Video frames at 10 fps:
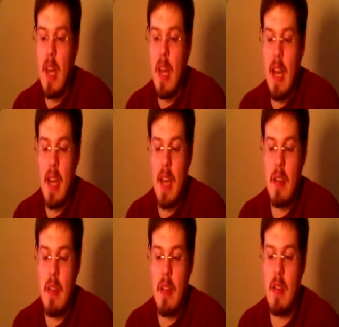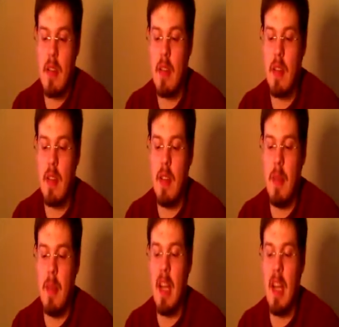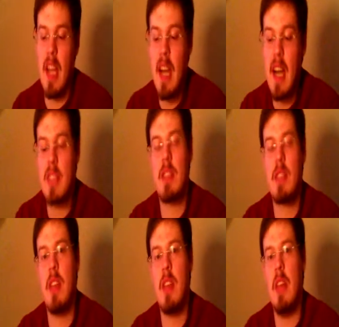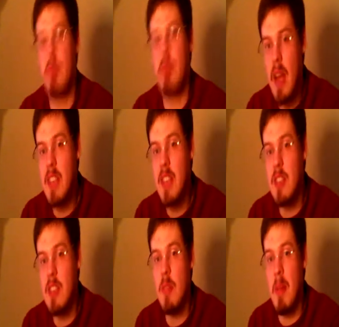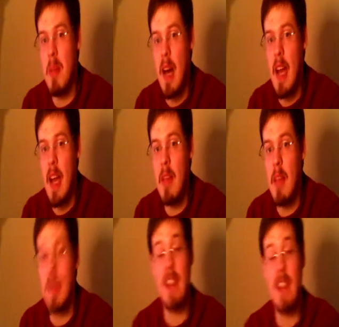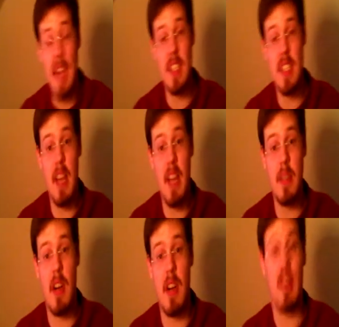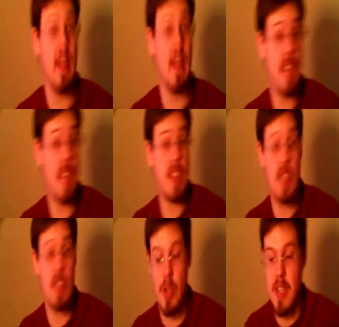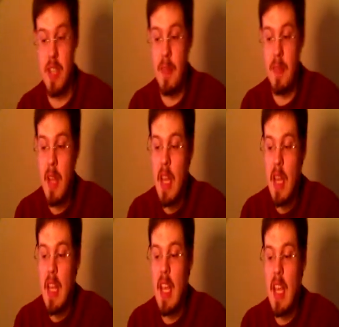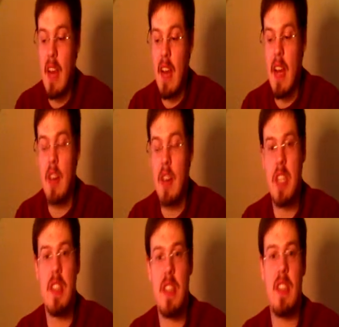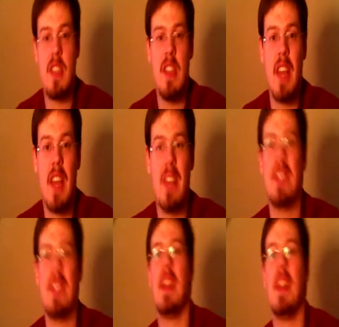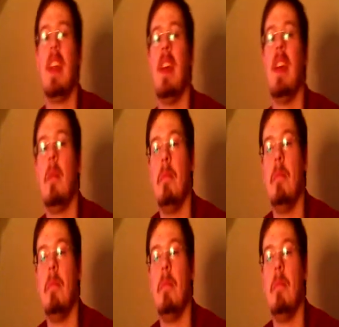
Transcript: And Ibn Iyas, he praised Tumanbai because as a Dawdar and even as a sultan, he carried out justice in these cases, and he